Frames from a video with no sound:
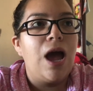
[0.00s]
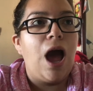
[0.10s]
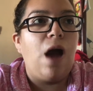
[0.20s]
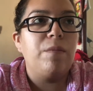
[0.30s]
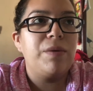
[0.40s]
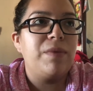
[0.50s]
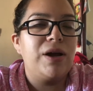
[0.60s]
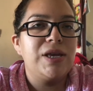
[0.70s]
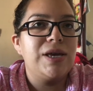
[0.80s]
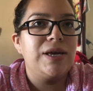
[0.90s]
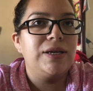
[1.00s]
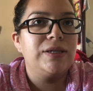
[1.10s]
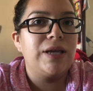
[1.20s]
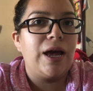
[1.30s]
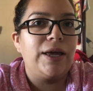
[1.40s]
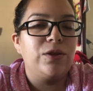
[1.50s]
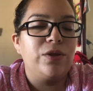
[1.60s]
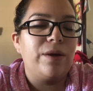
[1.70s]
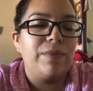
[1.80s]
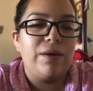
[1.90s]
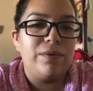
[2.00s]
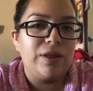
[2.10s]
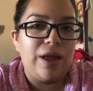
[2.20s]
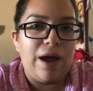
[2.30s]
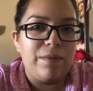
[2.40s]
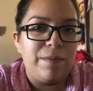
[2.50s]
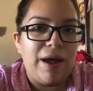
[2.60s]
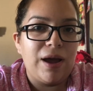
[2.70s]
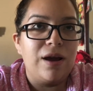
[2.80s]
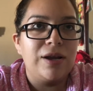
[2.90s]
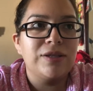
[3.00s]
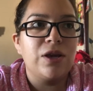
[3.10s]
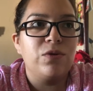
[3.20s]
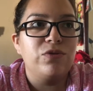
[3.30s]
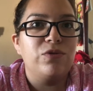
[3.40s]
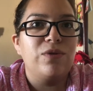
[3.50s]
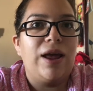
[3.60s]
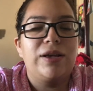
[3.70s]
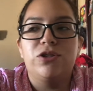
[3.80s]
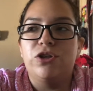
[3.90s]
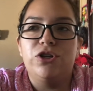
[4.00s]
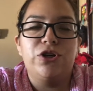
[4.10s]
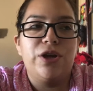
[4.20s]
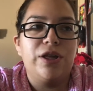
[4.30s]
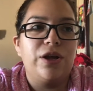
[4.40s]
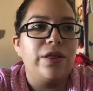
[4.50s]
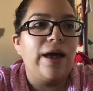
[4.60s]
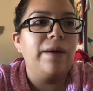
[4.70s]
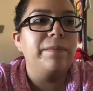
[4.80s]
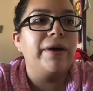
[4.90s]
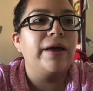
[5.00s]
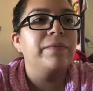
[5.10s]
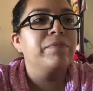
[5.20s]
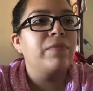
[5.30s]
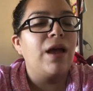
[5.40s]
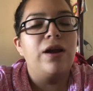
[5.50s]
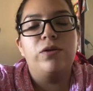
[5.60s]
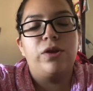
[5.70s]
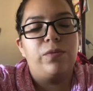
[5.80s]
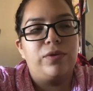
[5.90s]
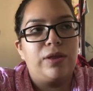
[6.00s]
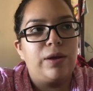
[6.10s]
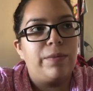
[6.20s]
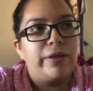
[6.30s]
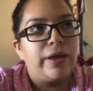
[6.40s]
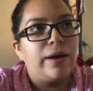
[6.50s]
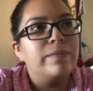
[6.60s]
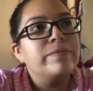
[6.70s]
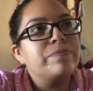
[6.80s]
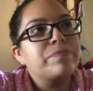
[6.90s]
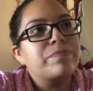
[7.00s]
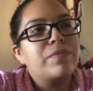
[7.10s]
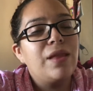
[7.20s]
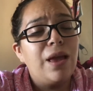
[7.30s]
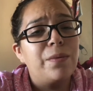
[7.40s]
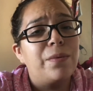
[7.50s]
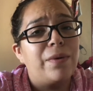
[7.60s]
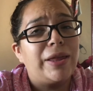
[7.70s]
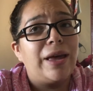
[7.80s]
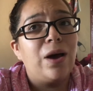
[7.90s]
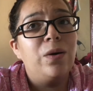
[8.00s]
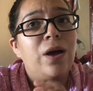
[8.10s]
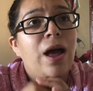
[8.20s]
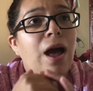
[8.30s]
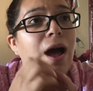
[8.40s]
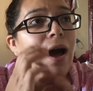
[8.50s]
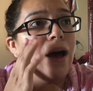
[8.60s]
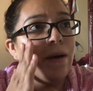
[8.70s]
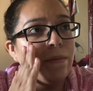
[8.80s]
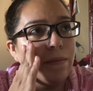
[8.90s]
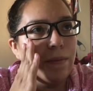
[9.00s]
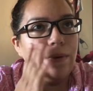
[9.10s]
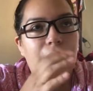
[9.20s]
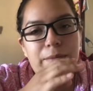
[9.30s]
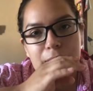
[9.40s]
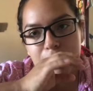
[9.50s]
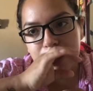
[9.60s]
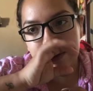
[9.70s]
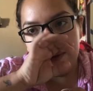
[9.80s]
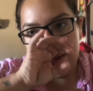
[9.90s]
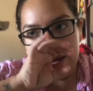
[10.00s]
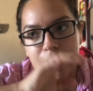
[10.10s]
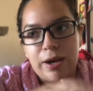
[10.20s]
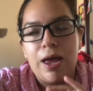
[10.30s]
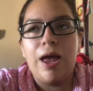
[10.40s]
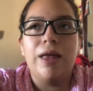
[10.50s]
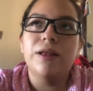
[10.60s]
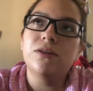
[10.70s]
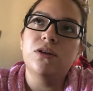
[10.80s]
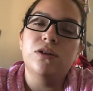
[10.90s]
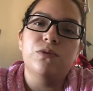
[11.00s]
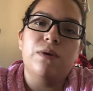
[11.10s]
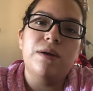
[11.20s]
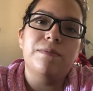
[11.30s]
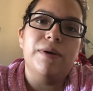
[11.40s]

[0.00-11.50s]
how my body is, I know that I'm never gonna have it back unless I go through like surgery and all that. But I don't even want to think about that right now. I'm mainly doing it not to lose weight,